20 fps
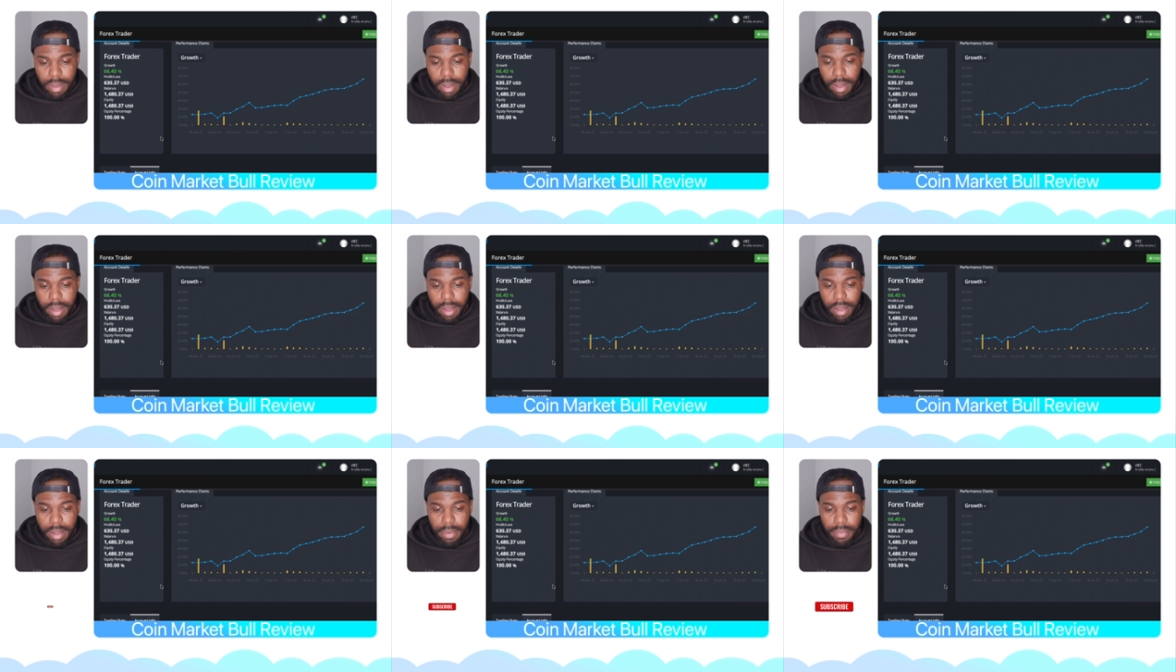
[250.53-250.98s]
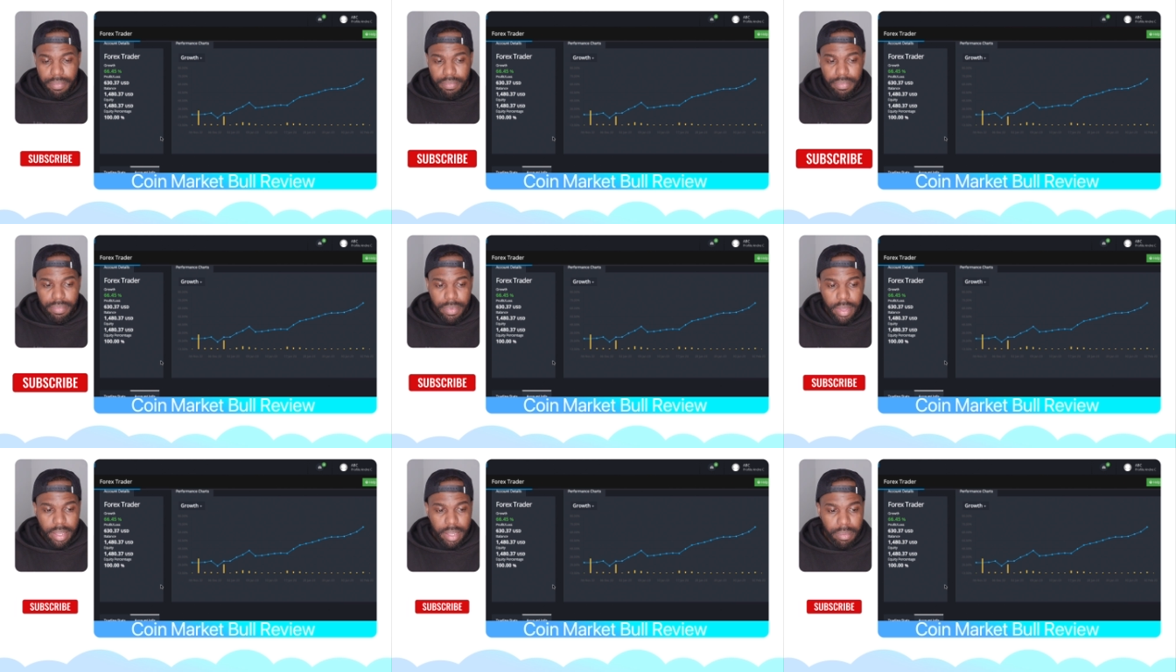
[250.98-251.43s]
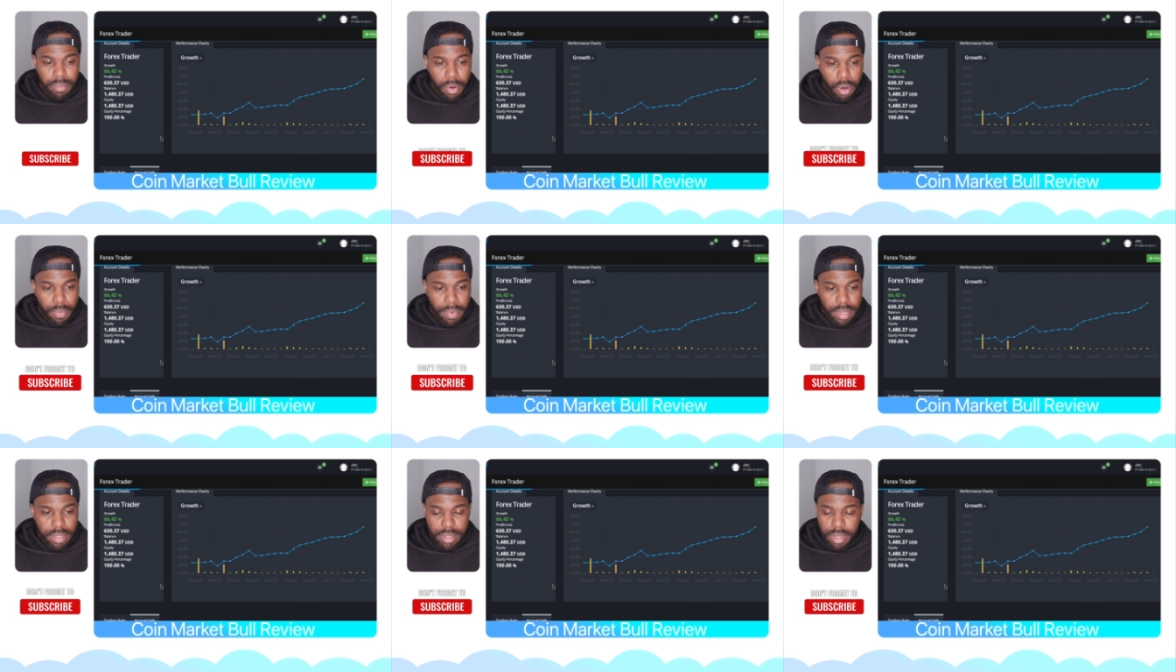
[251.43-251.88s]
Um, at the
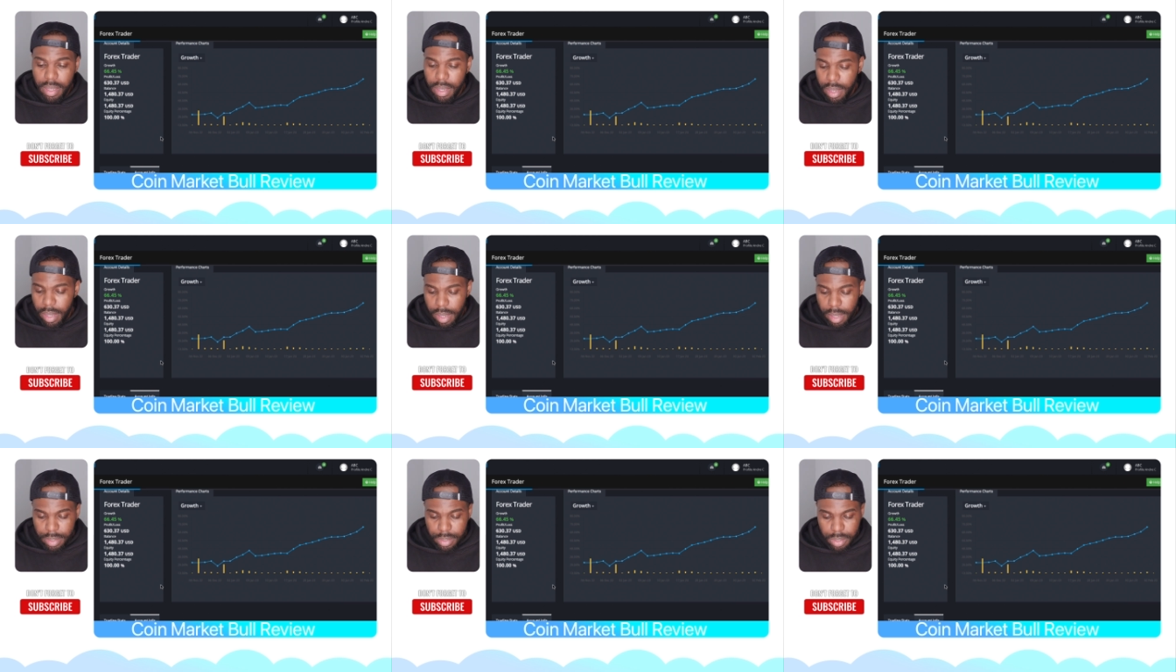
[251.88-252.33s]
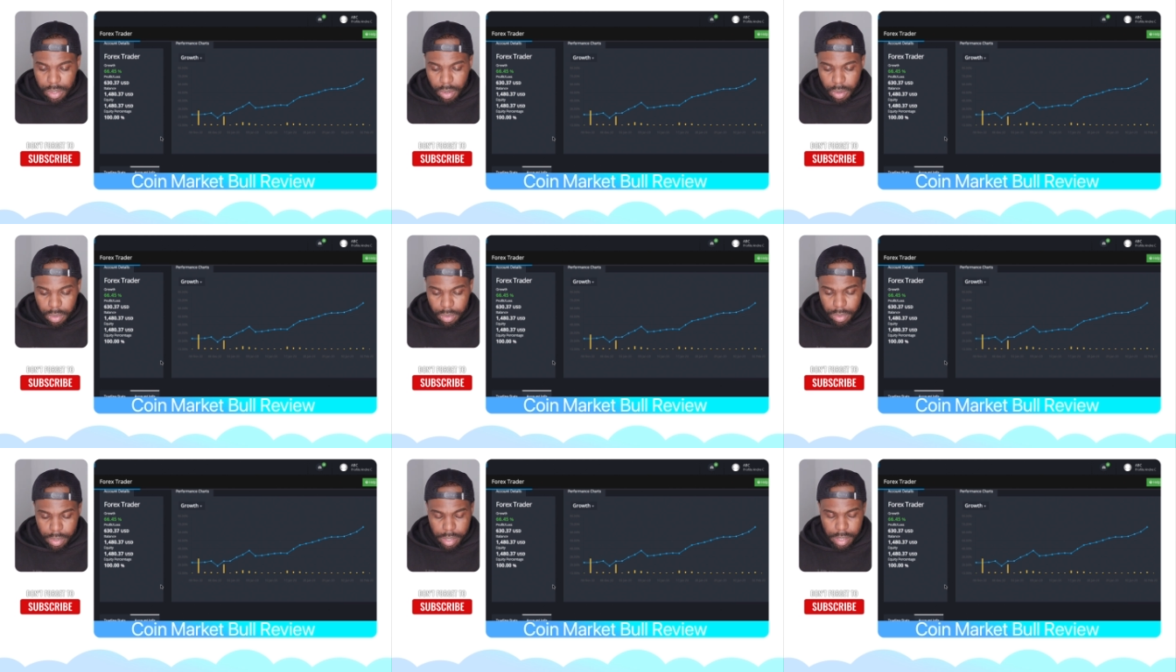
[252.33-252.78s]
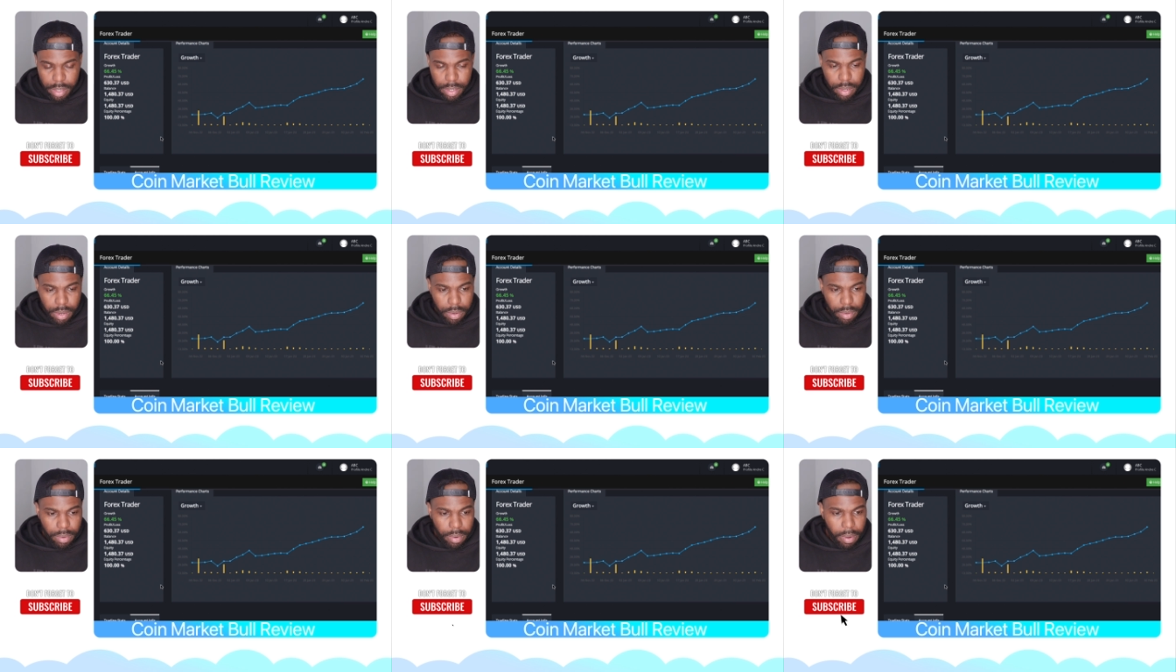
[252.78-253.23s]
moment. So you
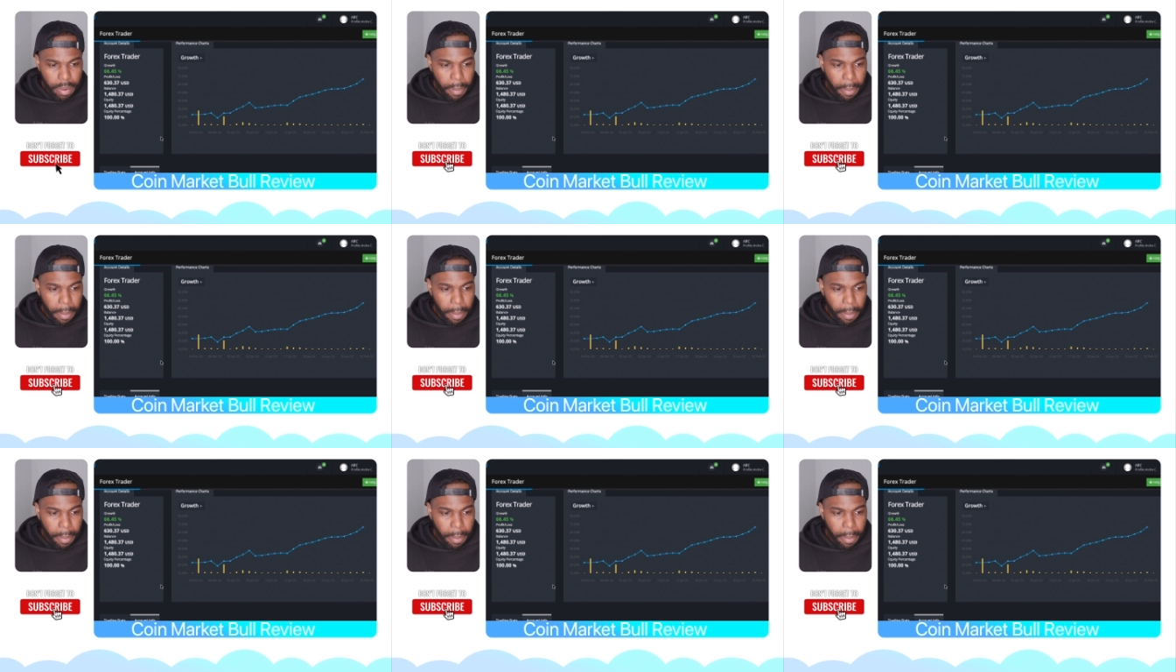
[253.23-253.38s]
know